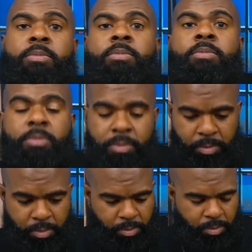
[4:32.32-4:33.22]

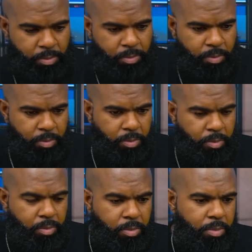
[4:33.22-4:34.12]

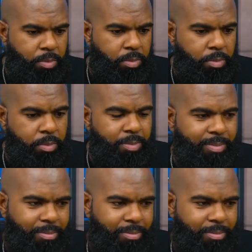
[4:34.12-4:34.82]
No words are spoken by the person on screen.